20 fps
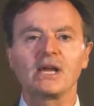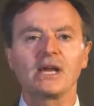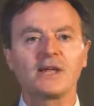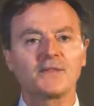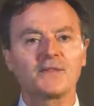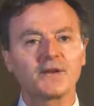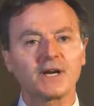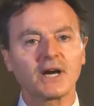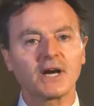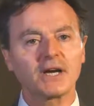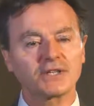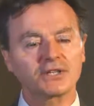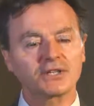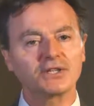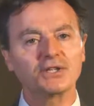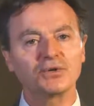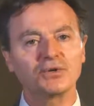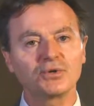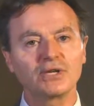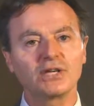And the
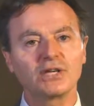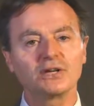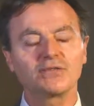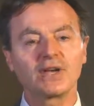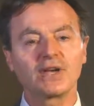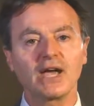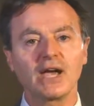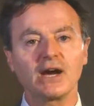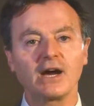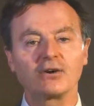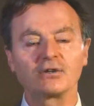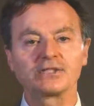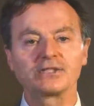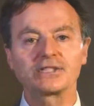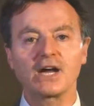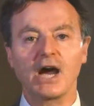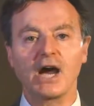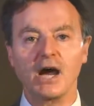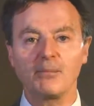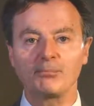continuity of care
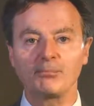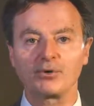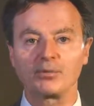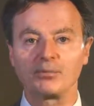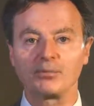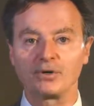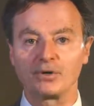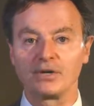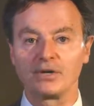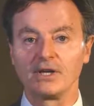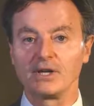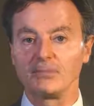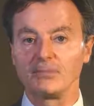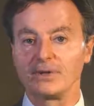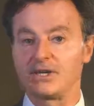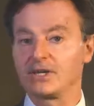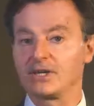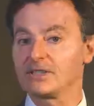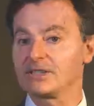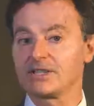is comparable
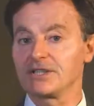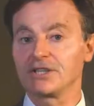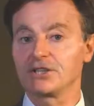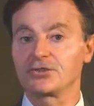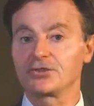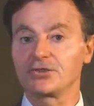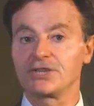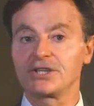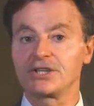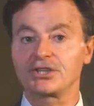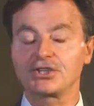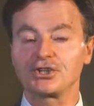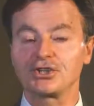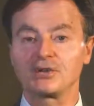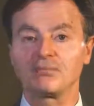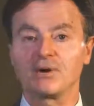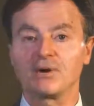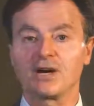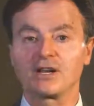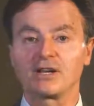because in a
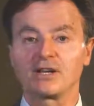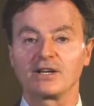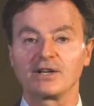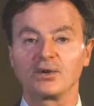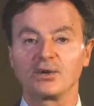traditional model,